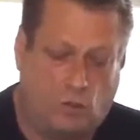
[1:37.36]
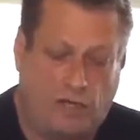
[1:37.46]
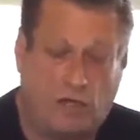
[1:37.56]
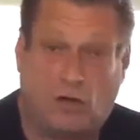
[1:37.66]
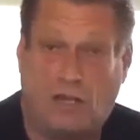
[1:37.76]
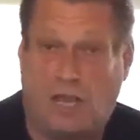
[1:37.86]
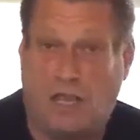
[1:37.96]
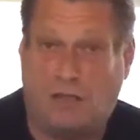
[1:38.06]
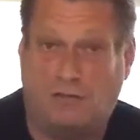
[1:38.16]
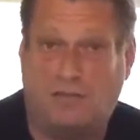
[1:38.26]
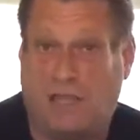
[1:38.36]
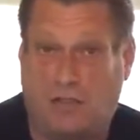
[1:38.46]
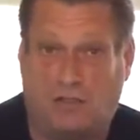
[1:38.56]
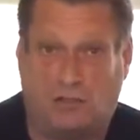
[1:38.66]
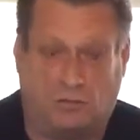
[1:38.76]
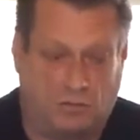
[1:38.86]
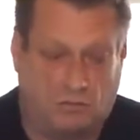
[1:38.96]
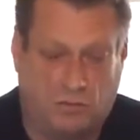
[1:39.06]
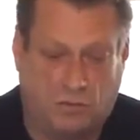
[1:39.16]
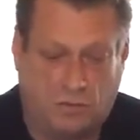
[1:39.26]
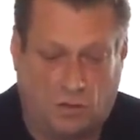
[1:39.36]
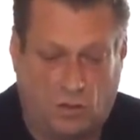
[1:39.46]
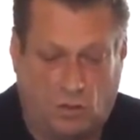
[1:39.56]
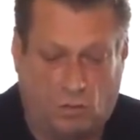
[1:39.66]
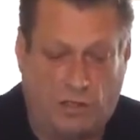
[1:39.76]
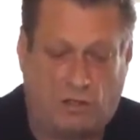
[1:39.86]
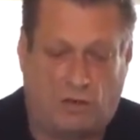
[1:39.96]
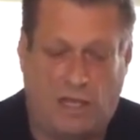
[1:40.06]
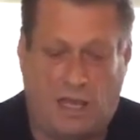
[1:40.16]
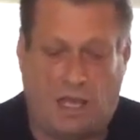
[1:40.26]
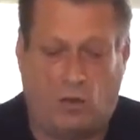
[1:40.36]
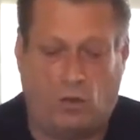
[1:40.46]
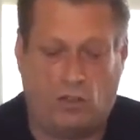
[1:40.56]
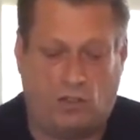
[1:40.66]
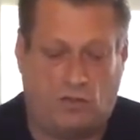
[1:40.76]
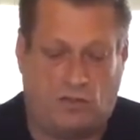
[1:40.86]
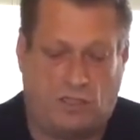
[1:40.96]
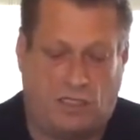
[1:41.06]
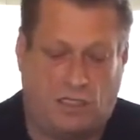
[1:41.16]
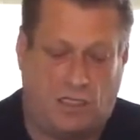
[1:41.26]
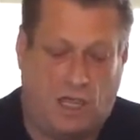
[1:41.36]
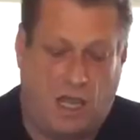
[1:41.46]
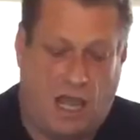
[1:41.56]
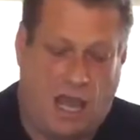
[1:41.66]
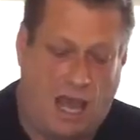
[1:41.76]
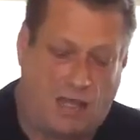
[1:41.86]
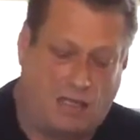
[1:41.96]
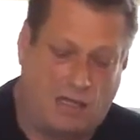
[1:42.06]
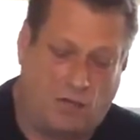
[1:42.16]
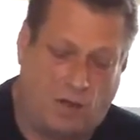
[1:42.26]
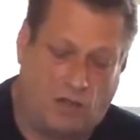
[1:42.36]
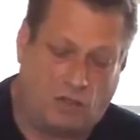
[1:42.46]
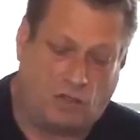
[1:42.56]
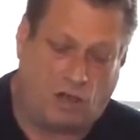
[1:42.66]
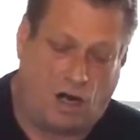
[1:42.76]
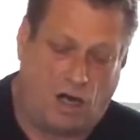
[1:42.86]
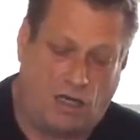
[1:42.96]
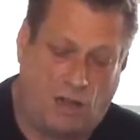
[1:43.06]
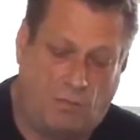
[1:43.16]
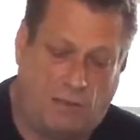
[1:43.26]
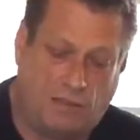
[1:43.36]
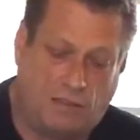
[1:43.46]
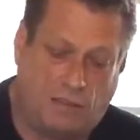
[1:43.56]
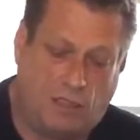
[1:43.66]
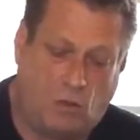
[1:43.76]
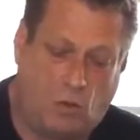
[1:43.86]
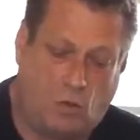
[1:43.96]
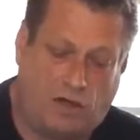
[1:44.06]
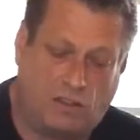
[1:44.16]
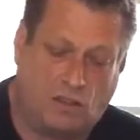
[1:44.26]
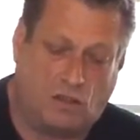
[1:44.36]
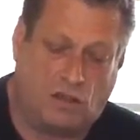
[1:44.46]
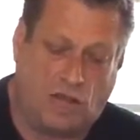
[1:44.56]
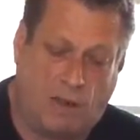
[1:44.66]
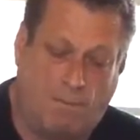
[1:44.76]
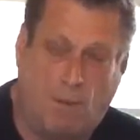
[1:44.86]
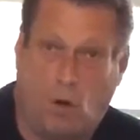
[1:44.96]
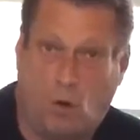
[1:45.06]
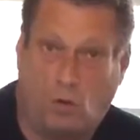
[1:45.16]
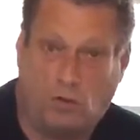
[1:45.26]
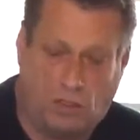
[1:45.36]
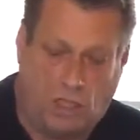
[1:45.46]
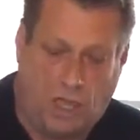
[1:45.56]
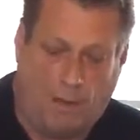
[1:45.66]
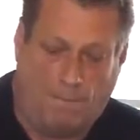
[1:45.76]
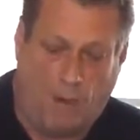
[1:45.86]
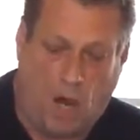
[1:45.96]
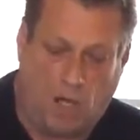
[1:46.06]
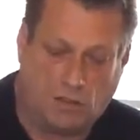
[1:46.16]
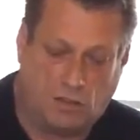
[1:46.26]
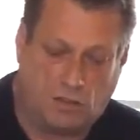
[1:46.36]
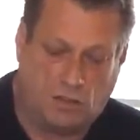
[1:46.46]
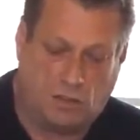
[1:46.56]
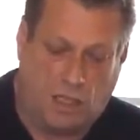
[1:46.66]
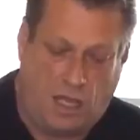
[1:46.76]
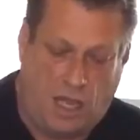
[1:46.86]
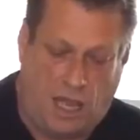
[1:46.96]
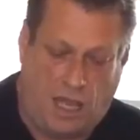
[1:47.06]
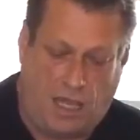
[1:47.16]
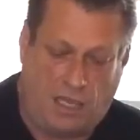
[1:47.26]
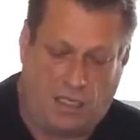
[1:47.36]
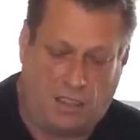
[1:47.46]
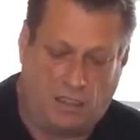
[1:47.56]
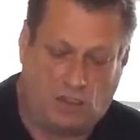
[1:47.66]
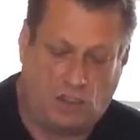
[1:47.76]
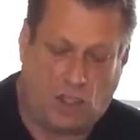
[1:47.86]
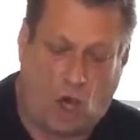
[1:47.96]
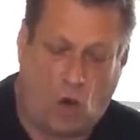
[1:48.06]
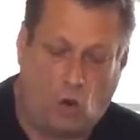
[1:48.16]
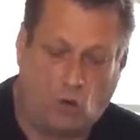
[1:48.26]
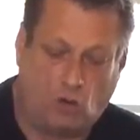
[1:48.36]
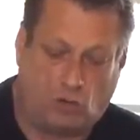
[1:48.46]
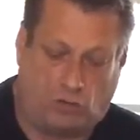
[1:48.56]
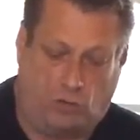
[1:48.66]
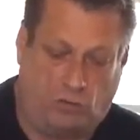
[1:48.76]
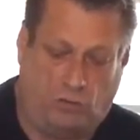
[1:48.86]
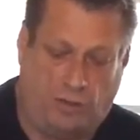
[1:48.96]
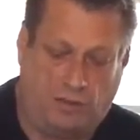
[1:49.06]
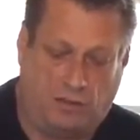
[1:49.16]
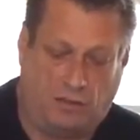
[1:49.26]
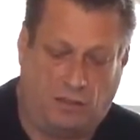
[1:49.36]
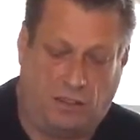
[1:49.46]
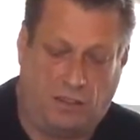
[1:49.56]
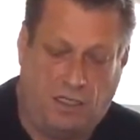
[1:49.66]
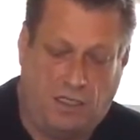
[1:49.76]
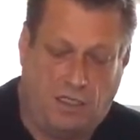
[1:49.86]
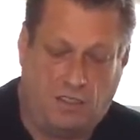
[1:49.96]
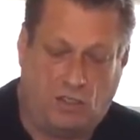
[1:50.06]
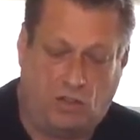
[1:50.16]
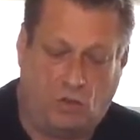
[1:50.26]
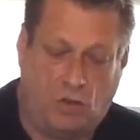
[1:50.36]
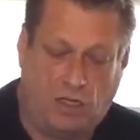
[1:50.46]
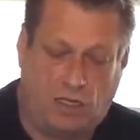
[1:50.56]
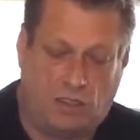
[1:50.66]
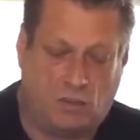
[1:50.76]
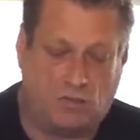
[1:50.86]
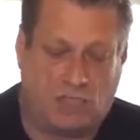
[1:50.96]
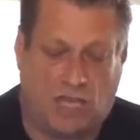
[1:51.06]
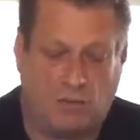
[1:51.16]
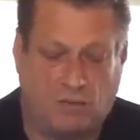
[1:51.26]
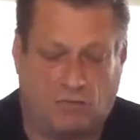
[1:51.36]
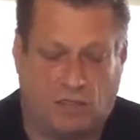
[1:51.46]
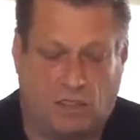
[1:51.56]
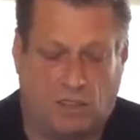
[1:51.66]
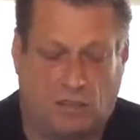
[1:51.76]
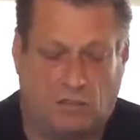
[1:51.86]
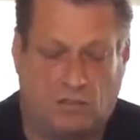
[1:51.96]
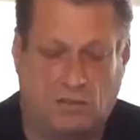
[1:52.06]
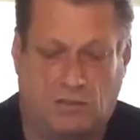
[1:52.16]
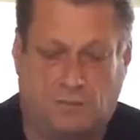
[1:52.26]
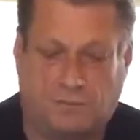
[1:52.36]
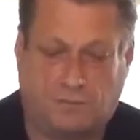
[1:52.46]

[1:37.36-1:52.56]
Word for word: recreate nature. So recreate what you see out laying around in your garden and basically we want it to look like mold, moss, and just old growth basically. So you want to get those types of colors.